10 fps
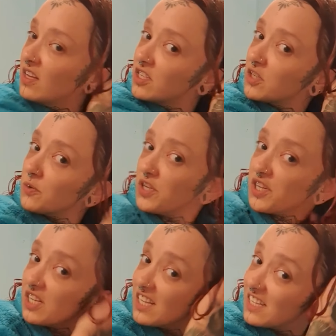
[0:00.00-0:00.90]

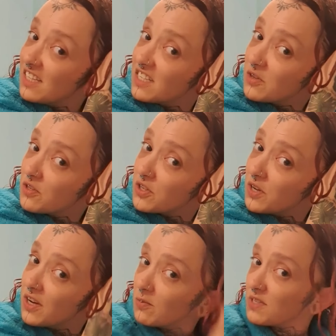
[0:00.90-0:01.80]
Squishing like this also
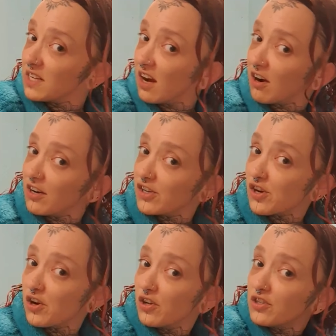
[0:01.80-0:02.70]
helps encourage
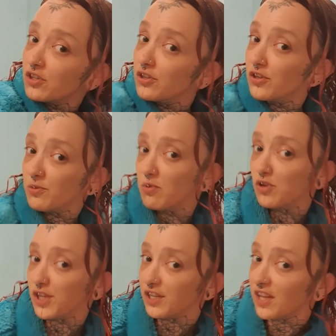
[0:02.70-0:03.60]
curl too, because you're
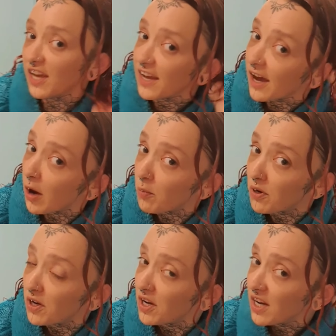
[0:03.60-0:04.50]
pushing the hair
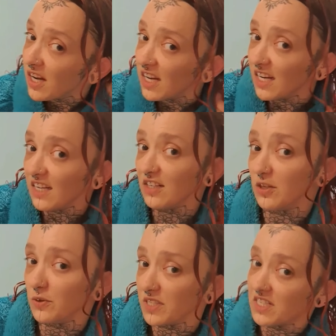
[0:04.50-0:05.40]
up
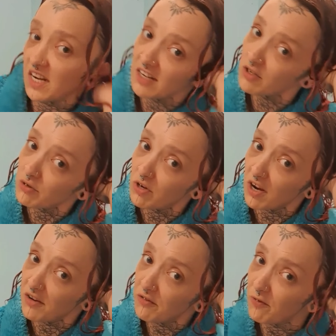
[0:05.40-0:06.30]
into its natural
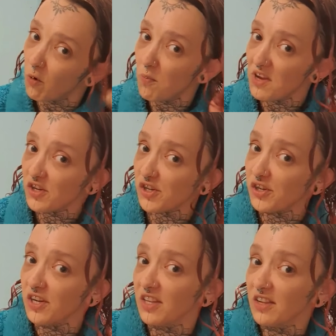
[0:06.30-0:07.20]
kind of
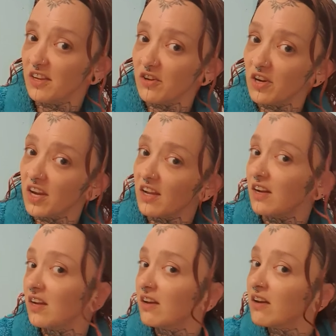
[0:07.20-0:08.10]
formation, and then you get
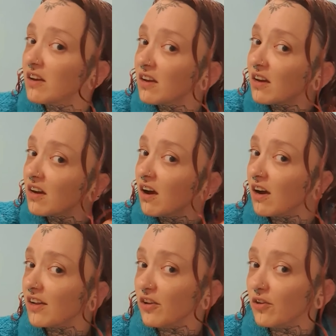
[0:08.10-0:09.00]

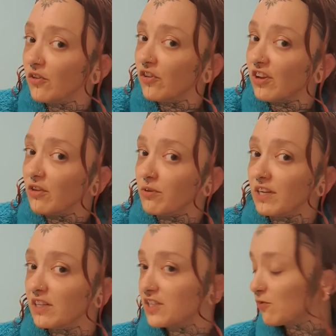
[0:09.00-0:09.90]
kind of, you can see the
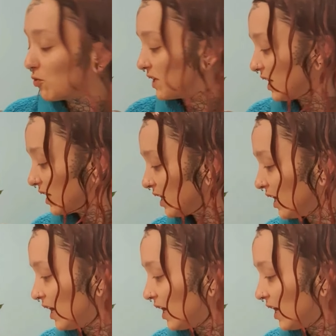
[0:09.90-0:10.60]
ringlets forming.